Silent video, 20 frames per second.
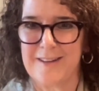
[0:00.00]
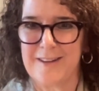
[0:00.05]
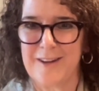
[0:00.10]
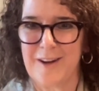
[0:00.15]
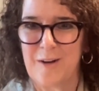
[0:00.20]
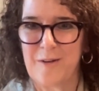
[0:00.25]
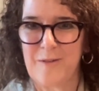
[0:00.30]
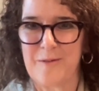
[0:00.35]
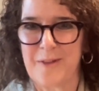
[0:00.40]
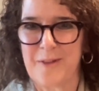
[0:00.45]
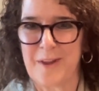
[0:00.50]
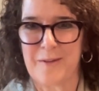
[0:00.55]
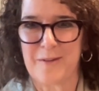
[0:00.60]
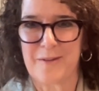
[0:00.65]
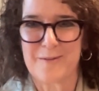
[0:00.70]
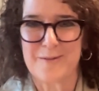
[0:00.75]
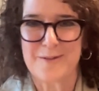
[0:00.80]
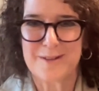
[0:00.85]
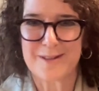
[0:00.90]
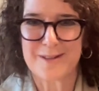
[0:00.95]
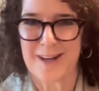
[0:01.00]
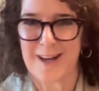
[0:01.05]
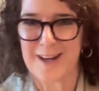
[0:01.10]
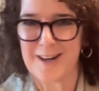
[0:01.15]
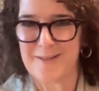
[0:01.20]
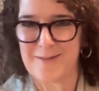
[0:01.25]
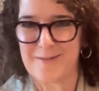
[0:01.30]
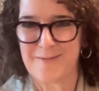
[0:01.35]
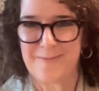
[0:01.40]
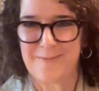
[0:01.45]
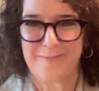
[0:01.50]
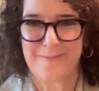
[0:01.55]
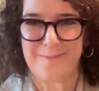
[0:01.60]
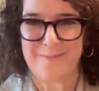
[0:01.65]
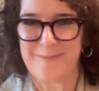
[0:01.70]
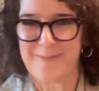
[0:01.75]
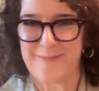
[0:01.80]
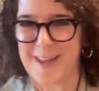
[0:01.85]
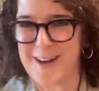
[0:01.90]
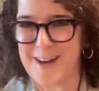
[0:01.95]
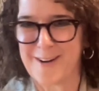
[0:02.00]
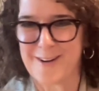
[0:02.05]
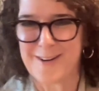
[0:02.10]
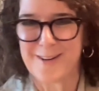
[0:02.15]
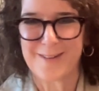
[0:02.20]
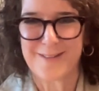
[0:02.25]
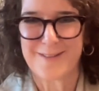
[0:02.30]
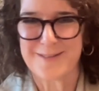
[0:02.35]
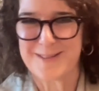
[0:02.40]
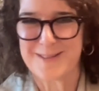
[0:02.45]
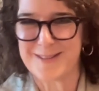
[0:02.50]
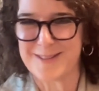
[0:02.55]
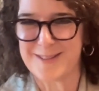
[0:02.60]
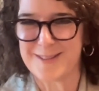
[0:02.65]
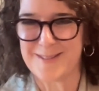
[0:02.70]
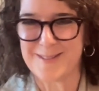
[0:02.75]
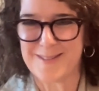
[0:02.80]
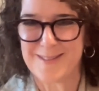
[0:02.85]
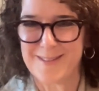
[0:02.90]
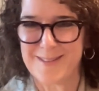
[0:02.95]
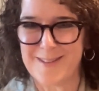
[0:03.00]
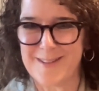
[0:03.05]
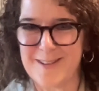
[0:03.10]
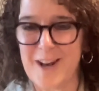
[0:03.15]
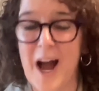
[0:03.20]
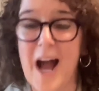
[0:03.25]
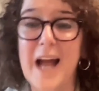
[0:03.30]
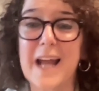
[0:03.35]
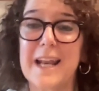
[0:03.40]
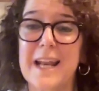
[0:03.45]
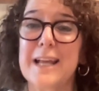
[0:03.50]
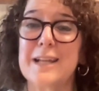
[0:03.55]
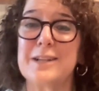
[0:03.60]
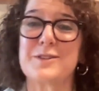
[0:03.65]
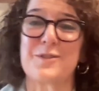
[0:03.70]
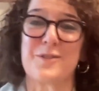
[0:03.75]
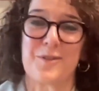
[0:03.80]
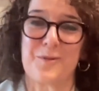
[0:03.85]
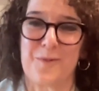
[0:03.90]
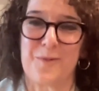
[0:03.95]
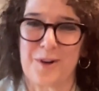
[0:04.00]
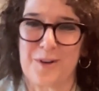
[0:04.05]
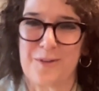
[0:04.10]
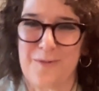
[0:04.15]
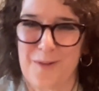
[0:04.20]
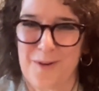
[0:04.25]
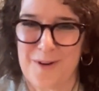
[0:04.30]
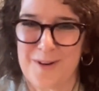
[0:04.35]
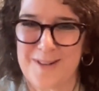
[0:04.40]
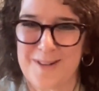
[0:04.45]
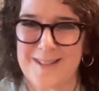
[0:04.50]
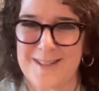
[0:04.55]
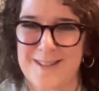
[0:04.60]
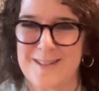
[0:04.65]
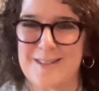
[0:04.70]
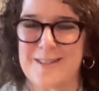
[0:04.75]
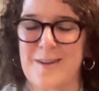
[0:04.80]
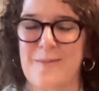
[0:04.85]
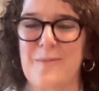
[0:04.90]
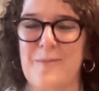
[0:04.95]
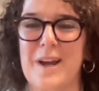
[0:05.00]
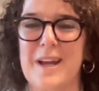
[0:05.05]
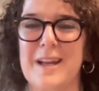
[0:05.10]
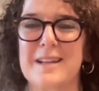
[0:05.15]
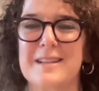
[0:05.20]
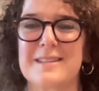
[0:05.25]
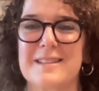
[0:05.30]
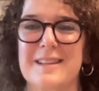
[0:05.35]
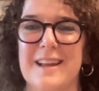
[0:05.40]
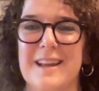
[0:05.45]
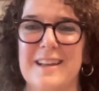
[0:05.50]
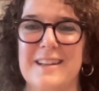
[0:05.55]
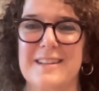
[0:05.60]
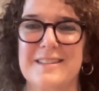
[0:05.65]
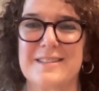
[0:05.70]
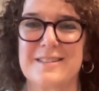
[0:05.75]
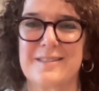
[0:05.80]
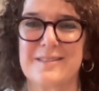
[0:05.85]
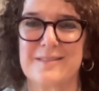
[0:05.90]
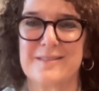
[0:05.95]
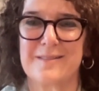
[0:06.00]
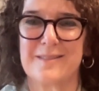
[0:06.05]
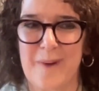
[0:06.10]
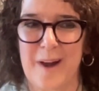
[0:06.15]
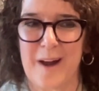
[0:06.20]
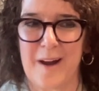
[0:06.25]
They're just kind of there to not enter the workforce in some ways and to